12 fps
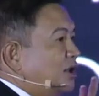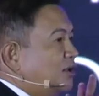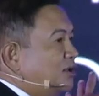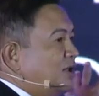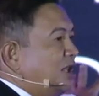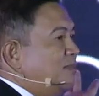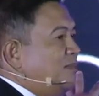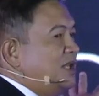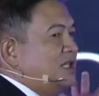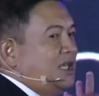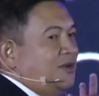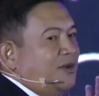So that
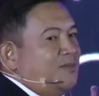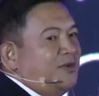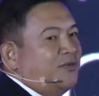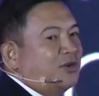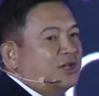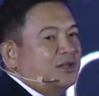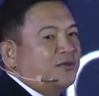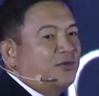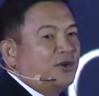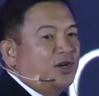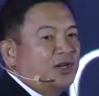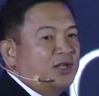means even before the
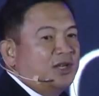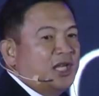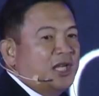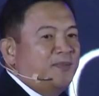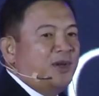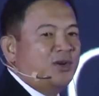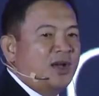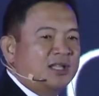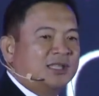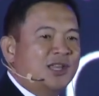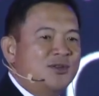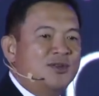fall. Pero
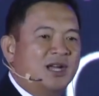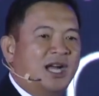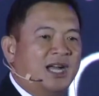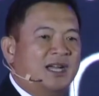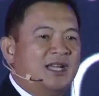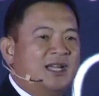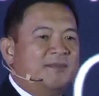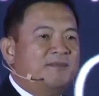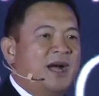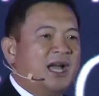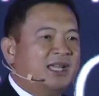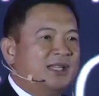ang tanong nga,
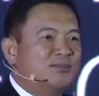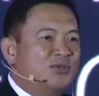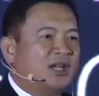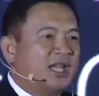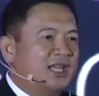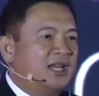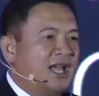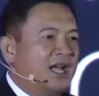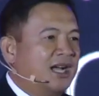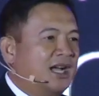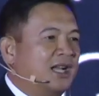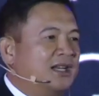bakit mo
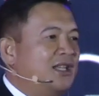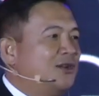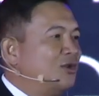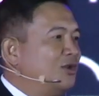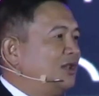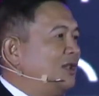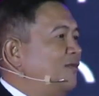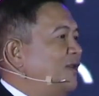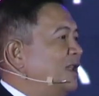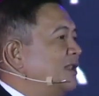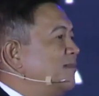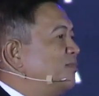kailangan
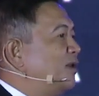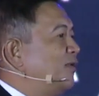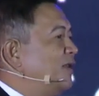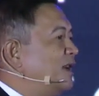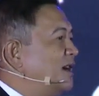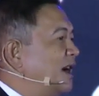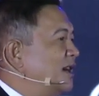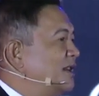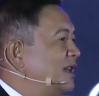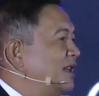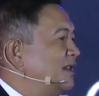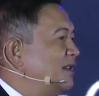i-cultivate ang perfect
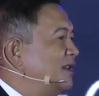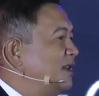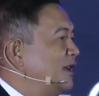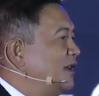garden?